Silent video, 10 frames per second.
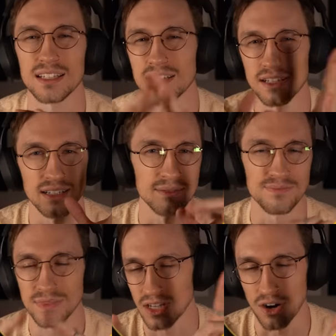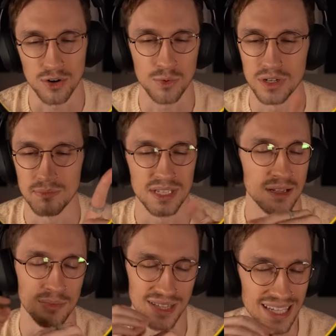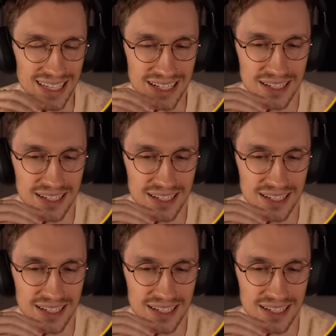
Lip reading: the arc wouldn't be complete, you